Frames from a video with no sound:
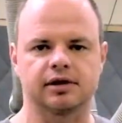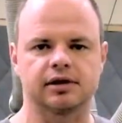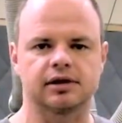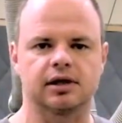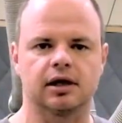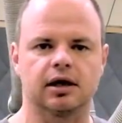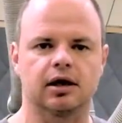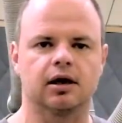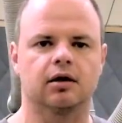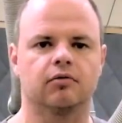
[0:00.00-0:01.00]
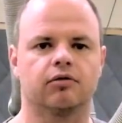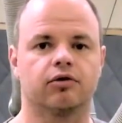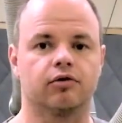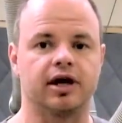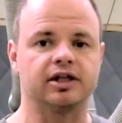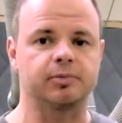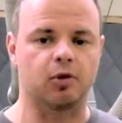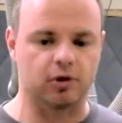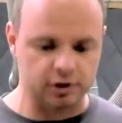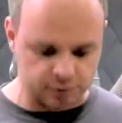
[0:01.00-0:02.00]
This is the race
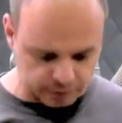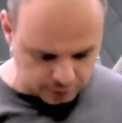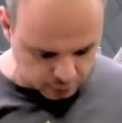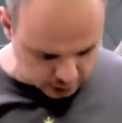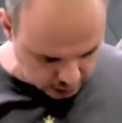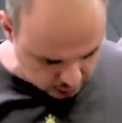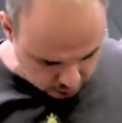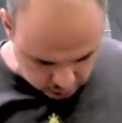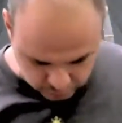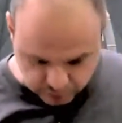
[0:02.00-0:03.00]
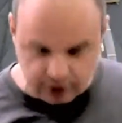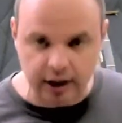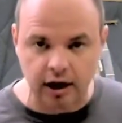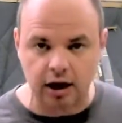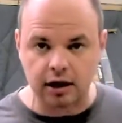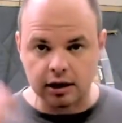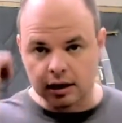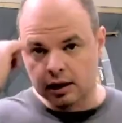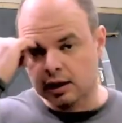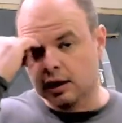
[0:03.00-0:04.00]
boards we've been working on very hard
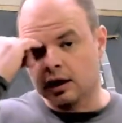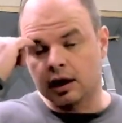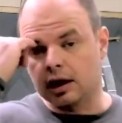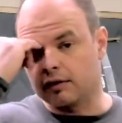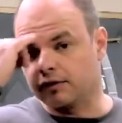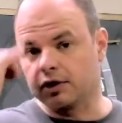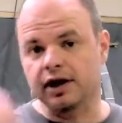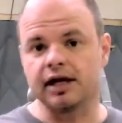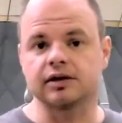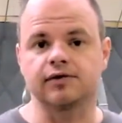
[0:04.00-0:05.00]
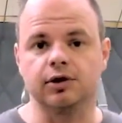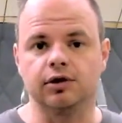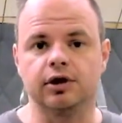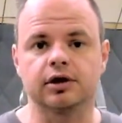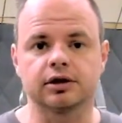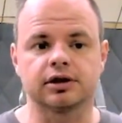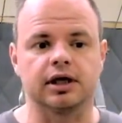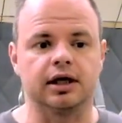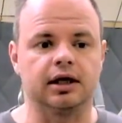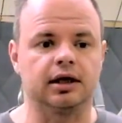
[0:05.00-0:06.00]
for the last few years,
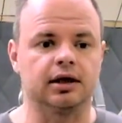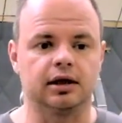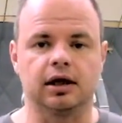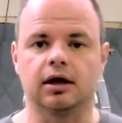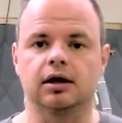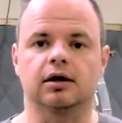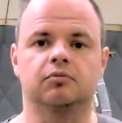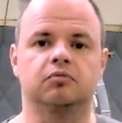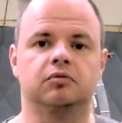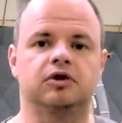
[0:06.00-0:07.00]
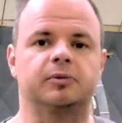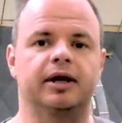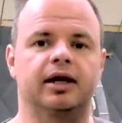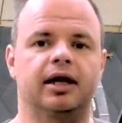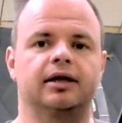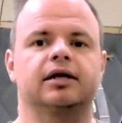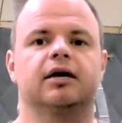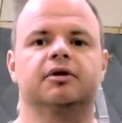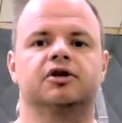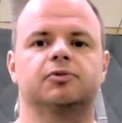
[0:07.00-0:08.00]
and spent a lot of
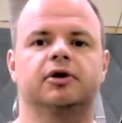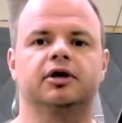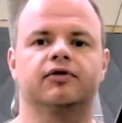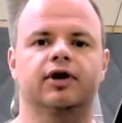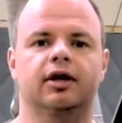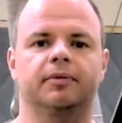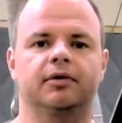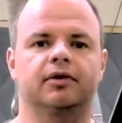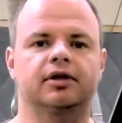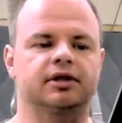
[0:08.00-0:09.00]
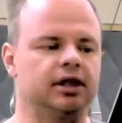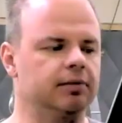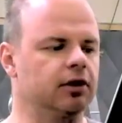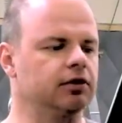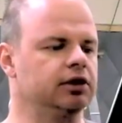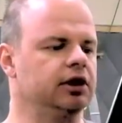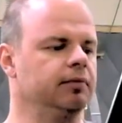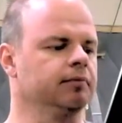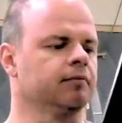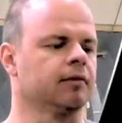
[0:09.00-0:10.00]
time in the spring developing with the Steamboat team.